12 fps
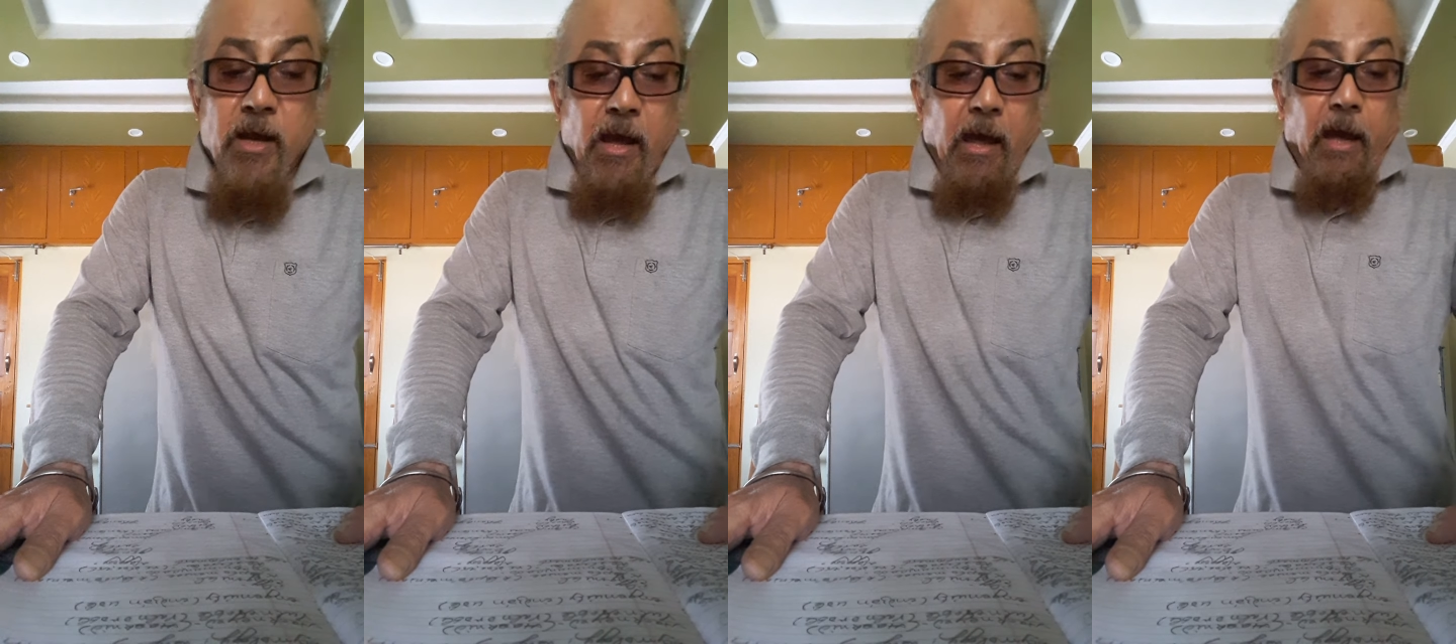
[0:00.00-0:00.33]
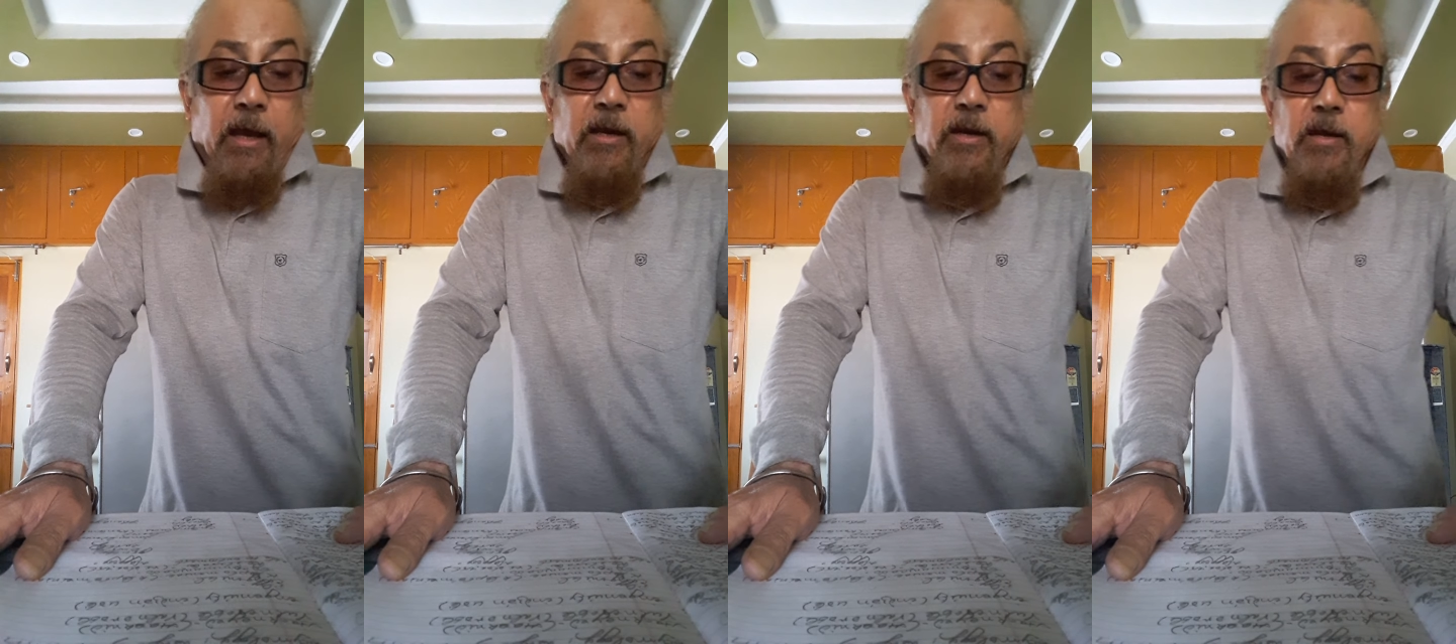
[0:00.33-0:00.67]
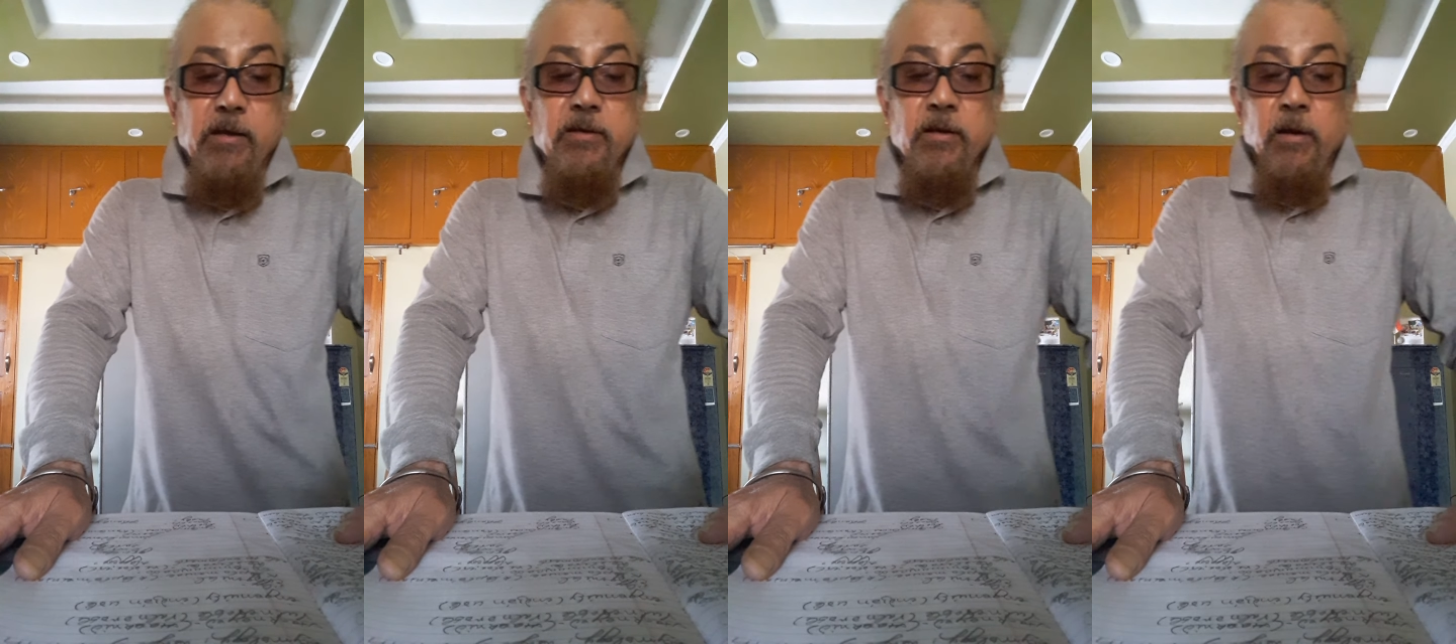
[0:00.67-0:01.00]

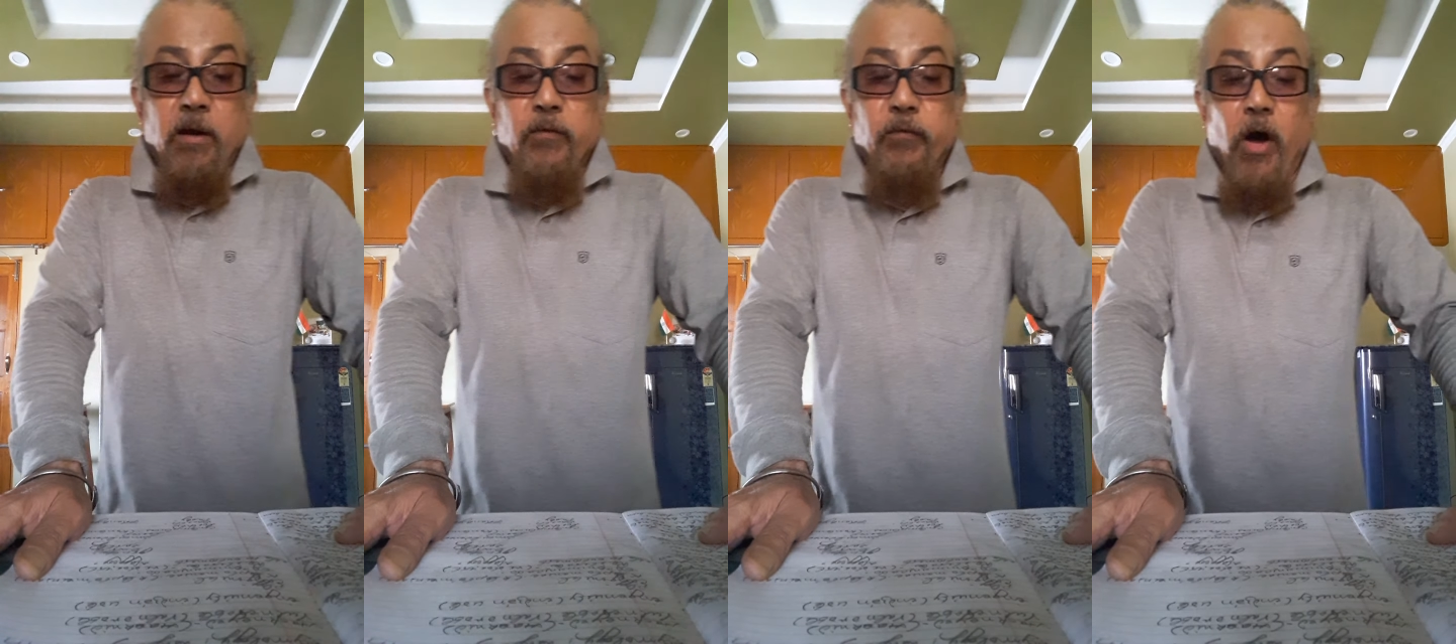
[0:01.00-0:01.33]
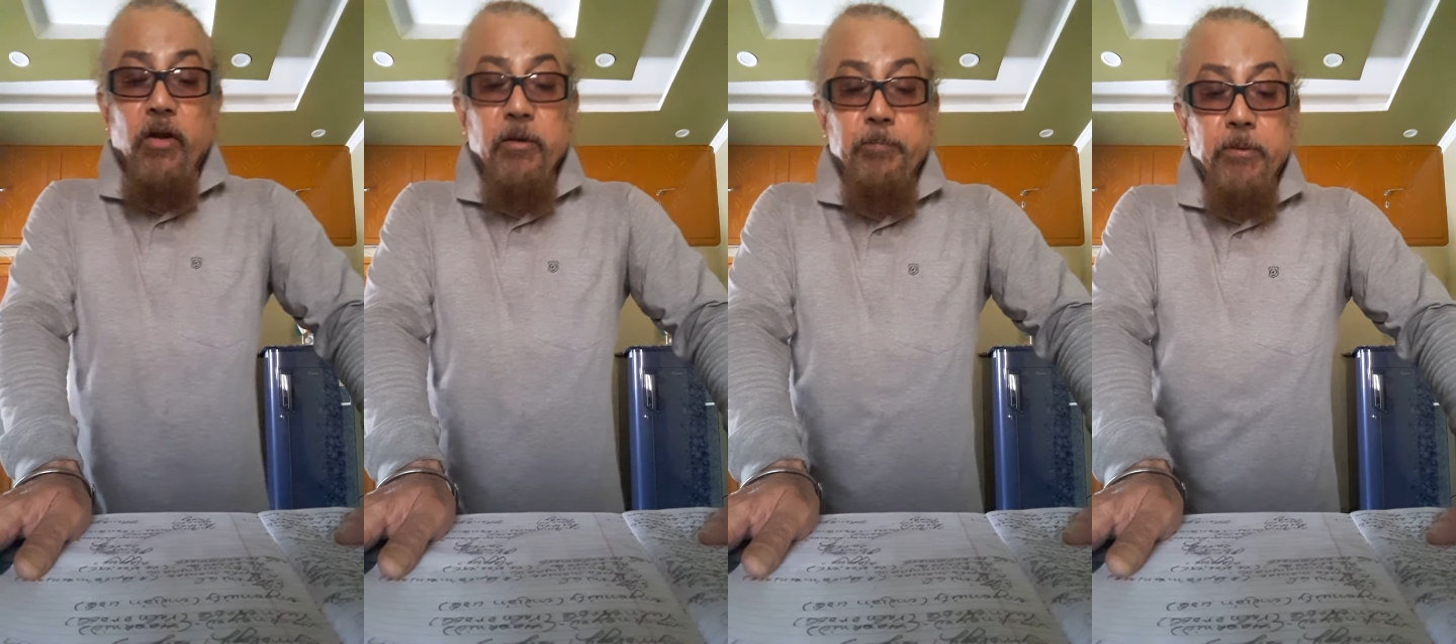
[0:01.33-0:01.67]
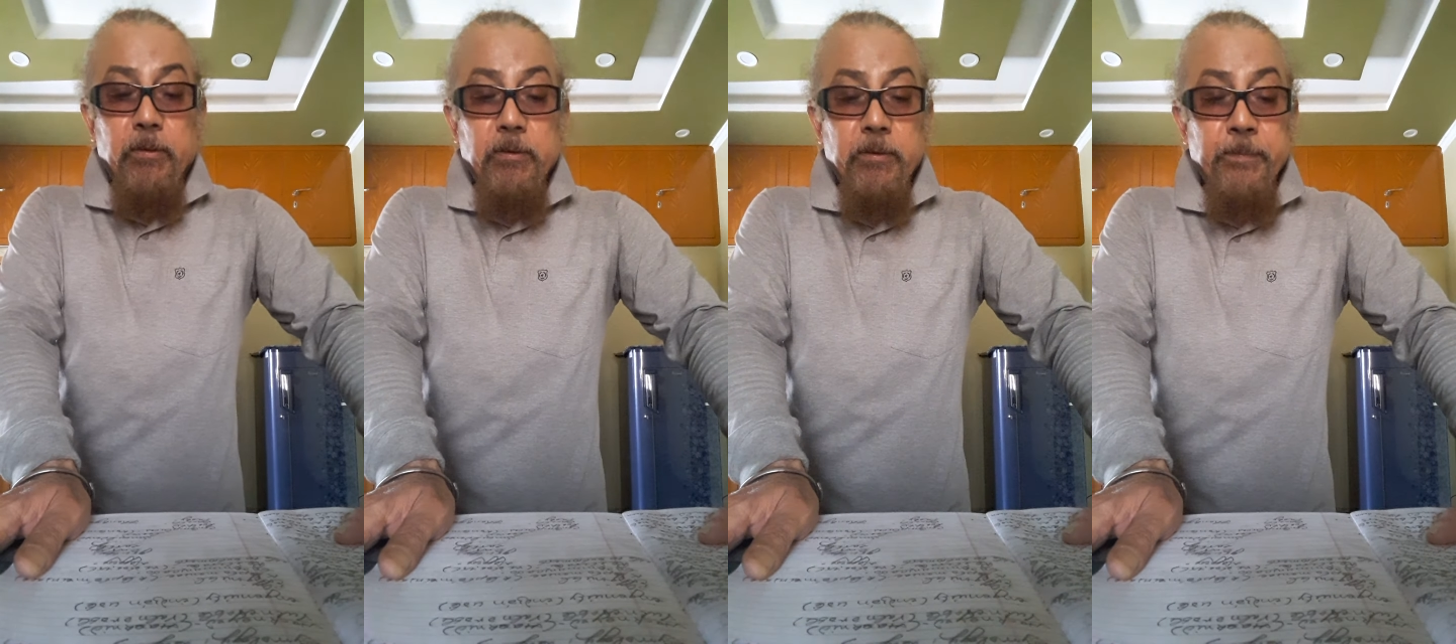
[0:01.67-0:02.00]
Hackneyed,
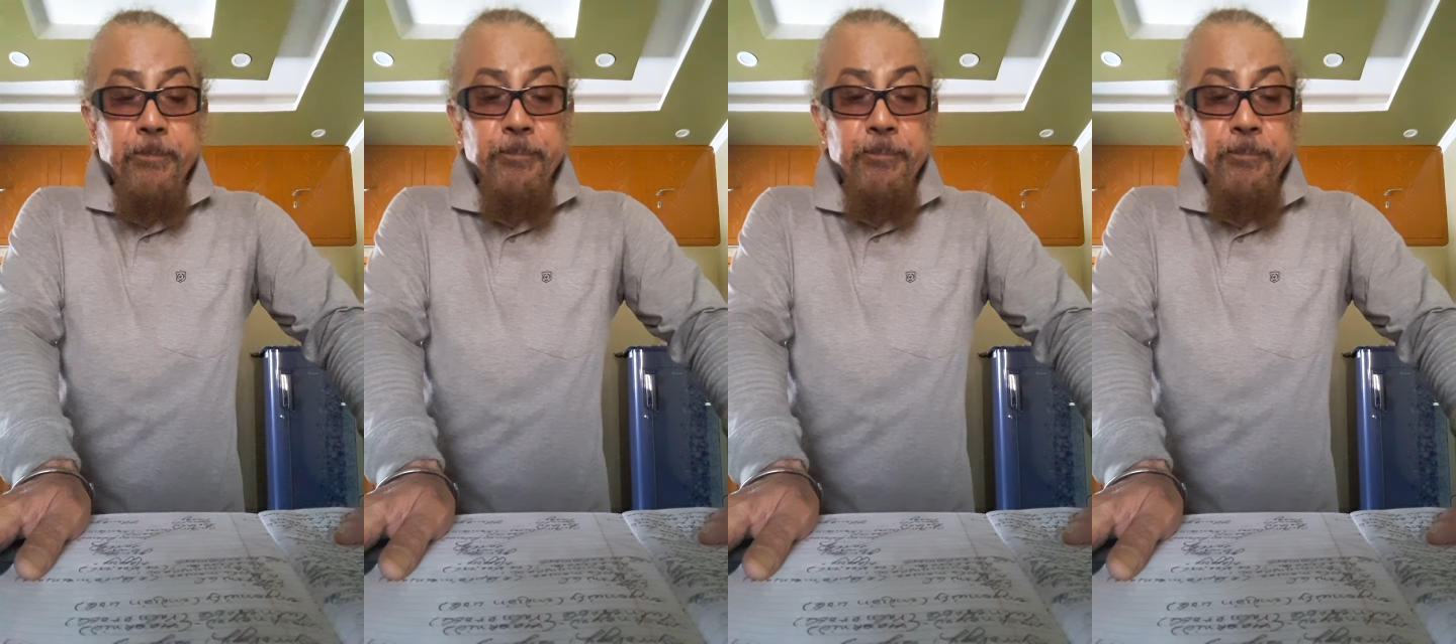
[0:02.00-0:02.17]
vulnerable,